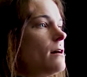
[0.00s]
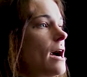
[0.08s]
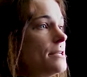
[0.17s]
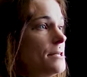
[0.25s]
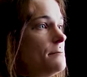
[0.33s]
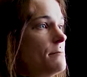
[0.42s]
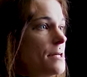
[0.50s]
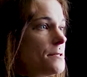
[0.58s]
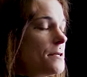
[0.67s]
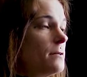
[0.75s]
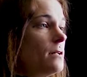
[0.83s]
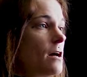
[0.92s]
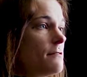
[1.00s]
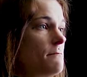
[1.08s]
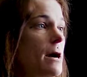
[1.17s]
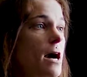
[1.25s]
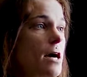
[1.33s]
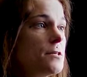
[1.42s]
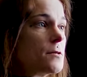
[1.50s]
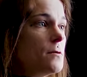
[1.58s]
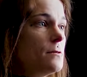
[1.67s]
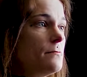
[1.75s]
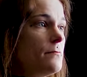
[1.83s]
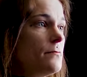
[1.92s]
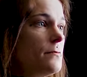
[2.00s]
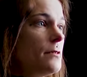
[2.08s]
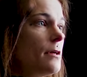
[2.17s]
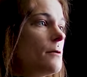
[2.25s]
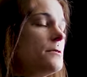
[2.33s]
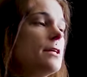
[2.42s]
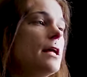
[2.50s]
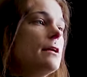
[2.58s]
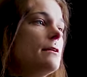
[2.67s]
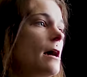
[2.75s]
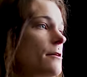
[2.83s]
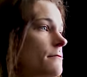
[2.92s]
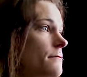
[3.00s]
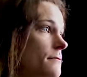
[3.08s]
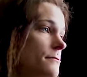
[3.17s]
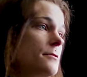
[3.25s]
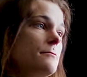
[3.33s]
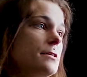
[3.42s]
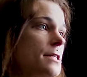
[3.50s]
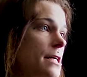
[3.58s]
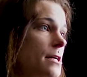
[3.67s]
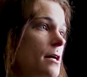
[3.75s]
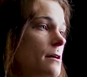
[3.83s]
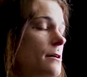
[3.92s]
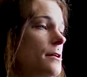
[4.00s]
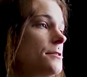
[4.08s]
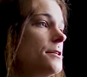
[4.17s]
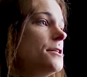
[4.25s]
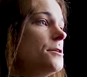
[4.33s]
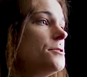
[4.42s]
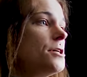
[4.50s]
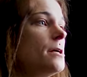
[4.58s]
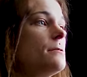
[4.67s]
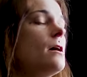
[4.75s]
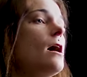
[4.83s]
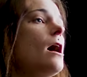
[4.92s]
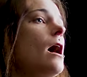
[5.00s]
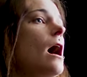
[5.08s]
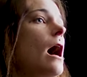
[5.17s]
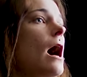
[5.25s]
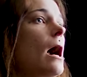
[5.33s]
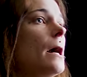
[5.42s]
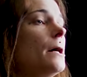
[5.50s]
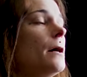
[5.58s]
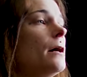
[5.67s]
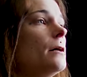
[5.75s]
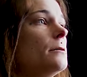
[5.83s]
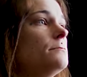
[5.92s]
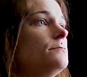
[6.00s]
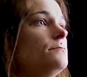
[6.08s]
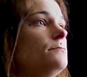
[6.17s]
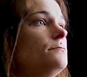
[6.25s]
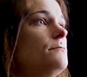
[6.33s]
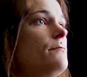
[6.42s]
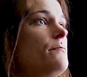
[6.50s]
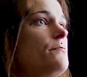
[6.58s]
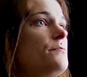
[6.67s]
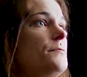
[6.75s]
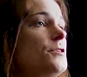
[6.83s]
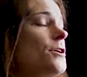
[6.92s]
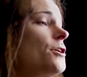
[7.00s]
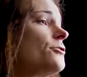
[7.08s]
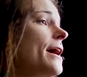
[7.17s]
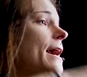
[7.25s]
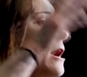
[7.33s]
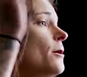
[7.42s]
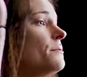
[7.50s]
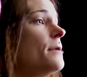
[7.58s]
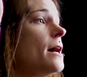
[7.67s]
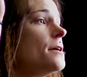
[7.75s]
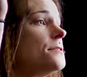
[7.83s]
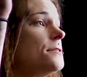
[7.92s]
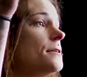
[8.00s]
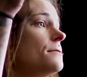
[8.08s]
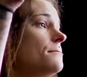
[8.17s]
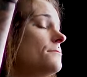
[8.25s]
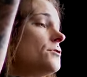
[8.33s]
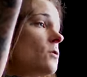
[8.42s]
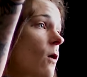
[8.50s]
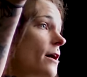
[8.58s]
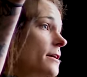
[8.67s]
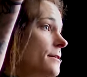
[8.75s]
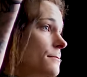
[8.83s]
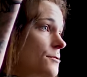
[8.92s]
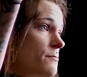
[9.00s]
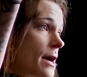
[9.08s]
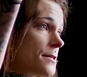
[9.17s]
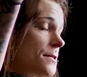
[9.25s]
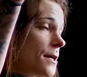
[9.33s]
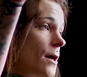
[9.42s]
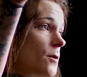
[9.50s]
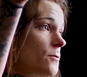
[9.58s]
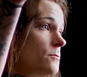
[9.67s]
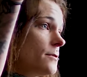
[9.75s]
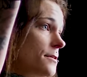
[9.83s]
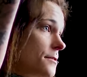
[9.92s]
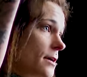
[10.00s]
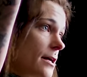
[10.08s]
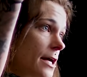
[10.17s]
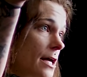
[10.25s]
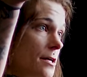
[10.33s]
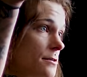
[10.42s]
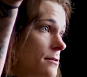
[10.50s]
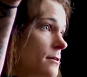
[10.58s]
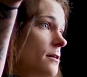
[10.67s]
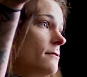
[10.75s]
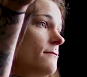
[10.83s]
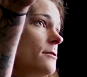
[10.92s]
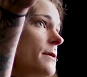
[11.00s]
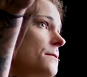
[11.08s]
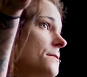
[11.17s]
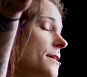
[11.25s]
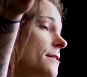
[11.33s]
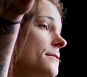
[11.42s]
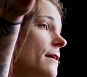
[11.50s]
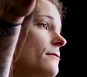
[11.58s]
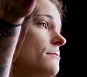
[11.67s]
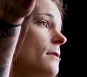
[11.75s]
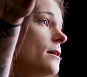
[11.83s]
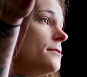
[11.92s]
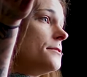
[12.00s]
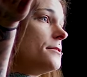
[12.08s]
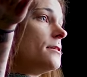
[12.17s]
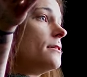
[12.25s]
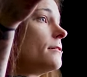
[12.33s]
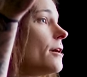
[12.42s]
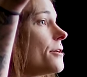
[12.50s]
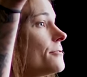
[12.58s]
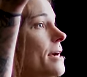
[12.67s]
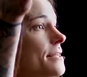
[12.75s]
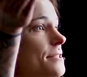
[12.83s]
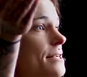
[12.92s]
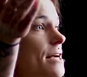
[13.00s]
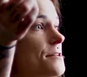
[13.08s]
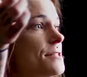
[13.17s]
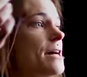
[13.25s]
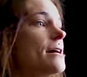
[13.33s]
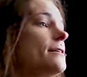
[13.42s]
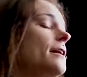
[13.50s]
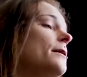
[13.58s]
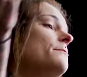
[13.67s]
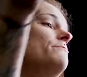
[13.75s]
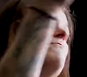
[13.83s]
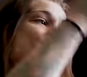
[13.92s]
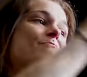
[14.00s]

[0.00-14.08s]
I did miss a lot of my high school. I was in and out of the Reseda institution. I took a Greyhound bus and squatted in New Mexico with a kid for about 6-7 months, got arrested out there, got